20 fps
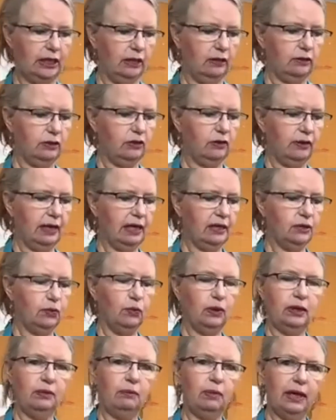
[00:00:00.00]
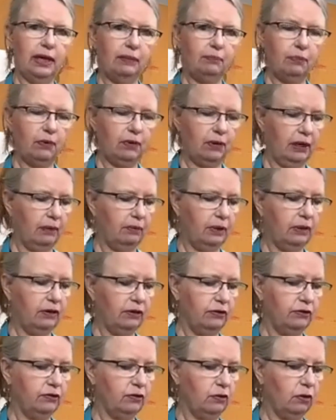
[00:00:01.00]
So that's one of my parameters,
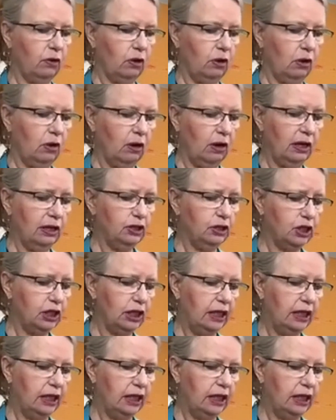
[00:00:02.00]
so collage.